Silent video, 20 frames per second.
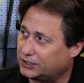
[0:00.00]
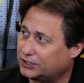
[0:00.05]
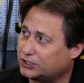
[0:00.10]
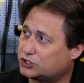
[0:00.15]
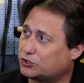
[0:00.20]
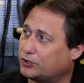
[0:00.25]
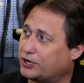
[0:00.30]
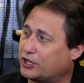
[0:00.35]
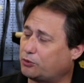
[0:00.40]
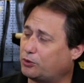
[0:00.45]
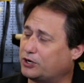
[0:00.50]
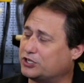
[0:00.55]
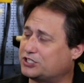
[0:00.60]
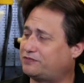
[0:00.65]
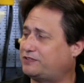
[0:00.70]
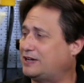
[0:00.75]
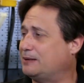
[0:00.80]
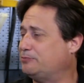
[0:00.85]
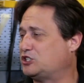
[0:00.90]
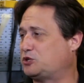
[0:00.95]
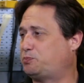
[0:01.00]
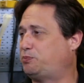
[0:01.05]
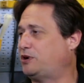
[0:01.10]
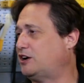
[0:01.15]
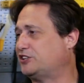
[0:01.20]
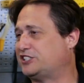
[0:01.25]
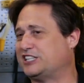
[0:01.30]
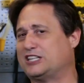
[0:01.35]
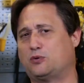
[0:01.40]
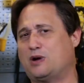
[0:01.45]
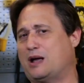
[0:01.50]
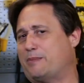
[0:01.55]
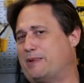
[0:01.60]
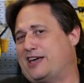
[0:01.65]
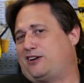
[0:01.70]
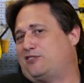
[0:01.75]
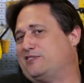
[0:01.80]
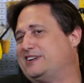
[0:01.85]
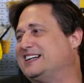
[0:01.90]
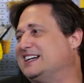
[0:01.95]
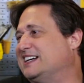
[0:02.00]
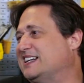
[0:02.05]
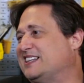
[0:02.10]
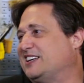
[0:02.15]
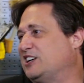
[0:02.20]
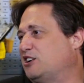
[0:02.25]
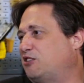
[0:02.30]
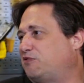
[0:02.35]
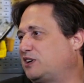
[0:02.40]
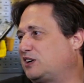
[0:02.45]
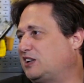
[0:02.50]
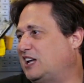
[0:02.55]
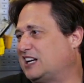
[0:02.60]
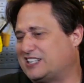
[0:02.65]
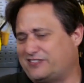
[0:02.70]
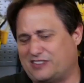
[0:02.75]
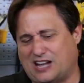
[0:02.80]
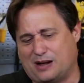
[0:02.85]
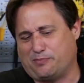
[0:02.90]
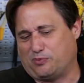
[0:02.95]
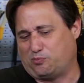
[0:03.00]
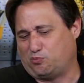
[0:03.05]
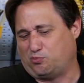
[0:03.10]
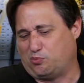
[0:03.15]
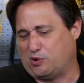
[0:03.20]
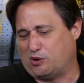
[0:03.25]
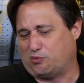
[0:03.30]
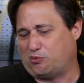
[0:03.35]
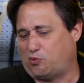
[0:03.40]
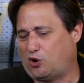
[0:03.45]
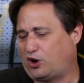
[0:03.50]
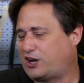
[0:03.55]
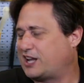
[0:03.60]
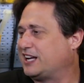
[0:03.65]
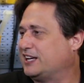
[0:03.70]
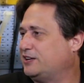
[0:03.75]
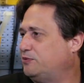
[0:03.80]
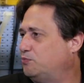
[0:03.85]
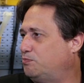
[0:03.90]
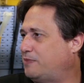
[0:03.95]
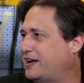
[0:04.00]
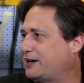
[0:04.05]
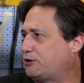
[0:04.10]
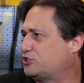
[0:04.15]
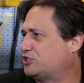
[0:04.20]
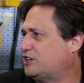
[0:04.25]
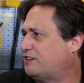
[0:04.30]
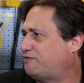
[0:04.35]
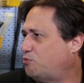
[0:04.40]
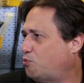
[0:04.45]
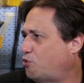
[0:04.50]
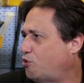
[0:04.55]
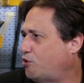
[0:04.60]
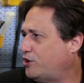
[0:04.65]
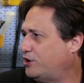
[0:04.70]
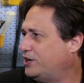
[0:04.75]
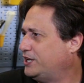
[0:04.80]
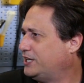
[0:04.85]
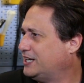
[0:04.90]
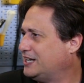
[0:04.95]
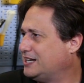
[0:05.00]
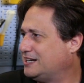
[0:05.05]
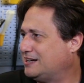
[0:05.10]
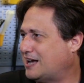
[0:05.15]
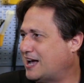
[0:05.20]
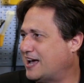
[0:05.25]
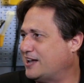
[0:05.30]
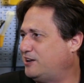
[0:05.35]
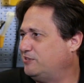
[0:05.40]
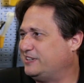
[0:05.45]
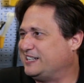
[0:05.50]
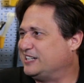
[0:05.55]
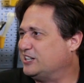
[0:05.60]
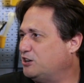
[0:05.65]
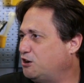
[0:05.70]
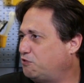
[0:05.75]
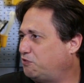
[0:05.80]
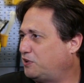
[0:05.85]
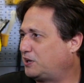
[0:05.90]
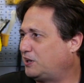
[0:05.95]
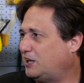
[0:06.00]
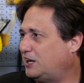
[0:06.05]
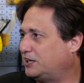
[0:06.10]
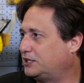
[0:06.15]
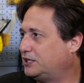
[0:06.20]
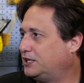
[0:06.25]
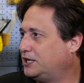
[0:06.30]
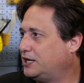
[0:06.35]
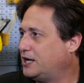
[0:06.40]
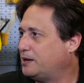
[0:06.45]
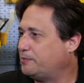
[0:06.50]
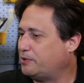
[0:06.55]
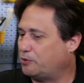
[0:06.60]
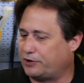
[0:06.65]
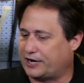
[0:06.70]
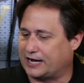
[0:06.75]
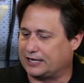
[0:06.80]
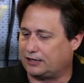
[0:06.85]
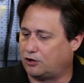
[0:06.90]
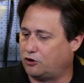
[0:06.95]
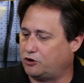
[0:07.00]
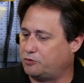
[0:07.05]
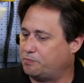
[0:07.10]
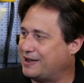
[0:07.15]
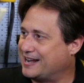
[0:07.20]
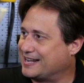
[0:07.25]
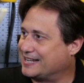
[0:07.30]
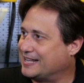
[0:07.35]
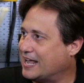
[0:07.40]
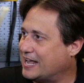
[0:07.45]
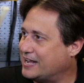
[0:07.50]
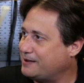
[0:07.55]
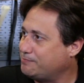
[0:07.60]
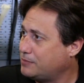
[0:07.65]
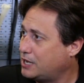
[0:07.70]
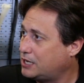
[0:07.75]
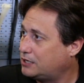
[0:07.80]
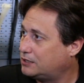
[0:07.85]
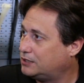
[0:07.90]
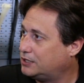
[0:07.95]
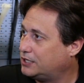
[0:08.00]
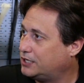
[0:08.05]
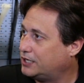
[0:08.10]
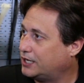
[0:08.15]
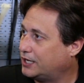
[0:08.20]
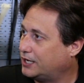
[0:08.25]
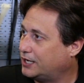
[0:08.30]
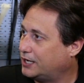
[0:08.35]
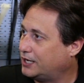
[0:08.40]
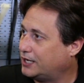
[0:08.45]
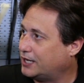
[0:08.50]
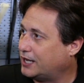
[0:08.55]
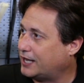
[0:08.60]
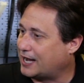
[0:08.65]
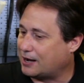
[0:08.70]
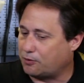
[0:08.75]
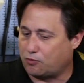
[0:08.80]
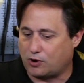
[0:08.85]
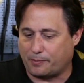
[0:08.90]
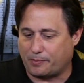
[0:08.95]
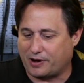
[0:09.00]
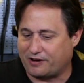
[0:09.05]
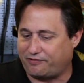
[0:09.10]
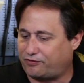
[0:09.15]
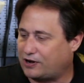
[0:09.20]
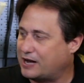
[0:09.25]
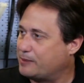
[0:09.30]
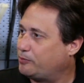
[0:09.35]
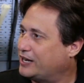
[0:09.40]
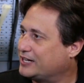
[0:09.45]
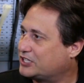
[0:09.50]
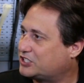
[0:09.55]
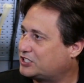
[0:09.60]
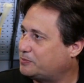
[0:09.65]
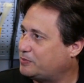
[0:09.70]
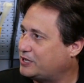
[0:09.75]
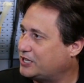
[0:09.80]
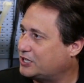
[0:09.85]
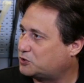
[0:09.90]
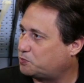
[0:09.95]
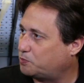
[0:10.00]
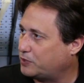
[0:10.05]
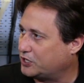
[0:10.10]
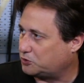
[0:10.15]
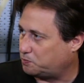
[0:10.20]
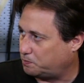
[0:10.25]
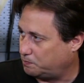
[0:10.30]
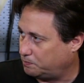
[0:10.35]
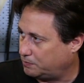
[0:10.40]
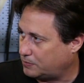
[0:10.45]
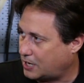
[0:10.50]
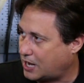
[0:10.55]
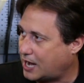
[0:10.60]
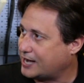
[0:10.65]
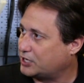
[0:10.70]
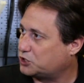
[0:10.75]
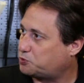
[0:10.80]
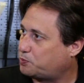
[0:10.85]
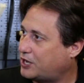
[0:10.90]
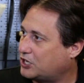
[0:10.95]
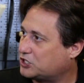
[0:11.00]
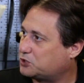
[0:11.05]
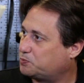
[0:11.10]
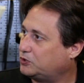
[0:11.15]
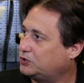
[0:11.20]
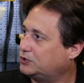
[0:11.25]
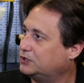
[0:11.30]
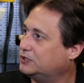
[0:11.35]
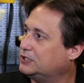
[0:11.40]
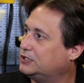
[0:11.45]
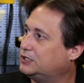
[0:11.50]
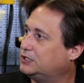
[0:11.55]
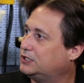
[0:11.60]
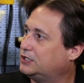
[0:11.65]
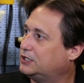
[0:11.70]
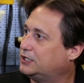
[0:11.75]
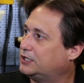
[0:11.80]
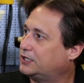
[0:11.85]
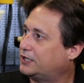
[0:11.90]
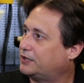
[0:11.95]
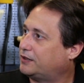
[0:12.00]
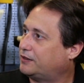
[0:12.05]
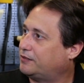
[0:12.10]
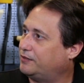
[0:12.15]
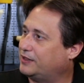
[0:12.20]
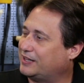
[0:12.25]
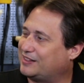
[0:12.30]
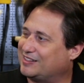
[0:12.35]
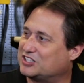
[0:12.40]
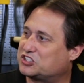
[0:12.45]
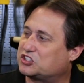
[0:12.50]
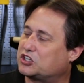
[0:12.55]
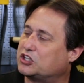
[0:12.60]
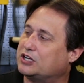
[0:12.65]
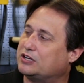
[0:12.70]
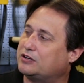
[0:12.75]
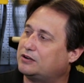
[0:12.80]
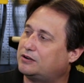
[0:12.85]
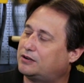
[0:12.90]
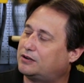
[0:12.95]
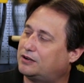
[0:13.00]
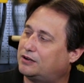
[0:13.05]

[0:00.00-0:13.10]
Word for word: So in other words, if I'm just browsing the web, I don't need anything overclocked. If I'm working in Microsoft Word, I don't need an overclock. But when I load my game and I want my frame rates to be as high as possible, that this can,